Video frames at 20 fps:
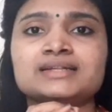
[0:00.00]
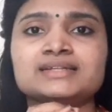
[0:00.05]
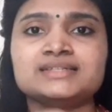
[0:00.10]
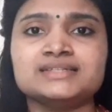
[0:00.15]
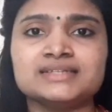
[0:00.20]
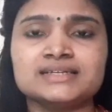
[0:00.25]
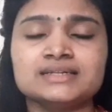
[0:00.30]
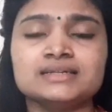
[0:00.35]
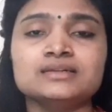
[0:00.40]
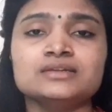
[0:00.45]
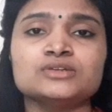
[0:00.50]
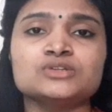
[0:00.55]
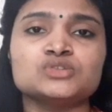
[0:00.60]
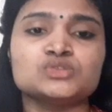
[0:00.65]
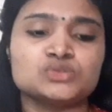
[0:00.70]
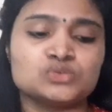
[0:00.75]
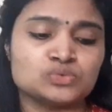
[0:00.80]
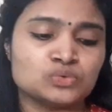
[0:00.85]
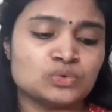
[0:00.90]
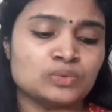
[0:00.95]
till
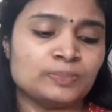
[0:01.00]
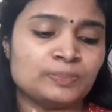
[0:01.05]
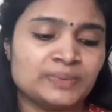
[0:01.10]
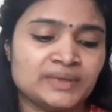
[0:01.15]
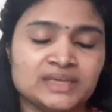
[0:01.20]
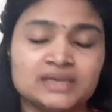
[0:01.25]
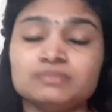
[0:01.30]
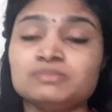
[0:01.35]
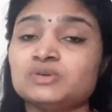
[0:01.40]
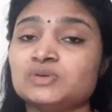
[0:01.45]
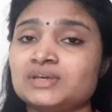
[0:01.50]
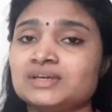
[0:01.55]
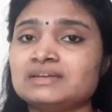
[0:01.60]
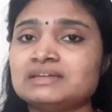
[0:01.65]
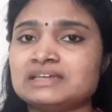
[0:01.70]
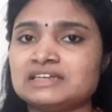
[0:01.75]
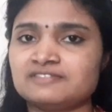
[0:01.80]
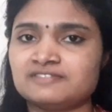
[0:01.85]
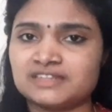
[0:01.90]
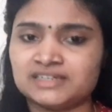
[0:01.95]
2 pm you can
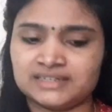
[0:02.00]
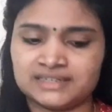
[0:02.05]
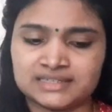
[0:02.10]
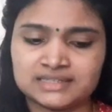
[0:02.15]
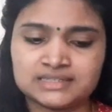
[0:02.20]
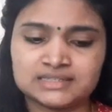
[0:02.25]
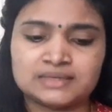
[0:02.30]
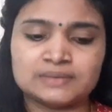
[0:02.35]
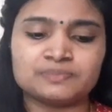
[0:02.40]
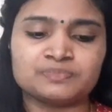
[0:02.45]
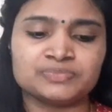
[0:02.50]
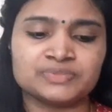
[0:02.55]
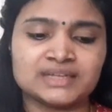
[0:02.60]
give the test